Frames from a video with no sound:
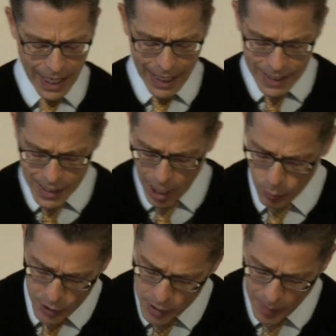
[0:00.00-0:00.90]
in some
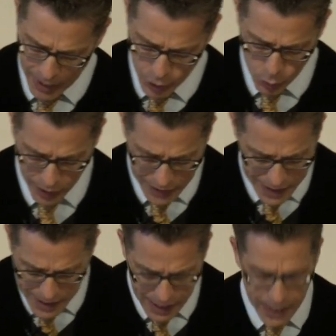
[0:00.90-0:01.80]
respect to
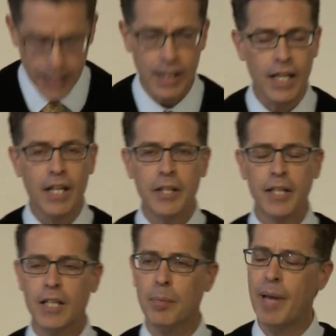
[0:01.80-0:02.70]
exceed
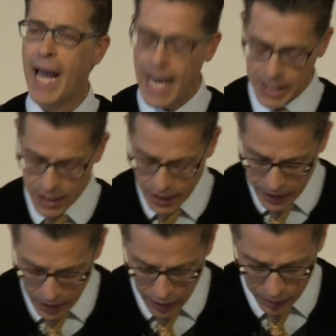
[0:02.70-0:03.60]
the
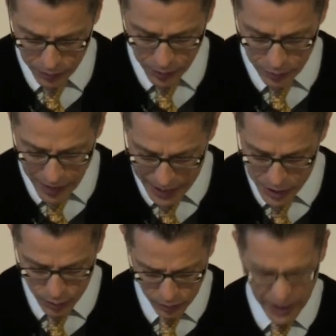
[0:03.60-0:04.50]
capacity of the
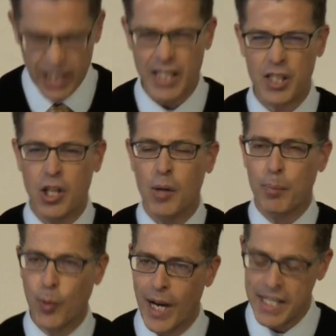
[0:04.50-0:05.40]
vessel in its
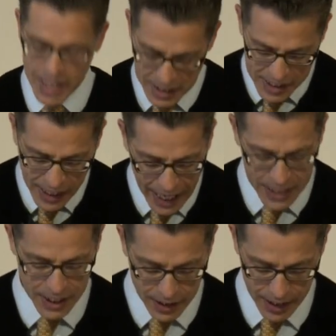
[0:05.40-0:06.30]
present
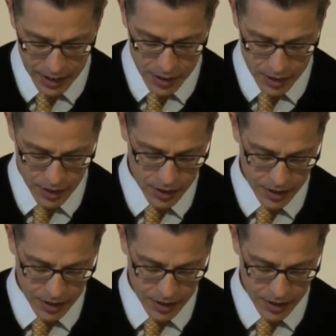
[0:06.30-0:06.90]
scantiness,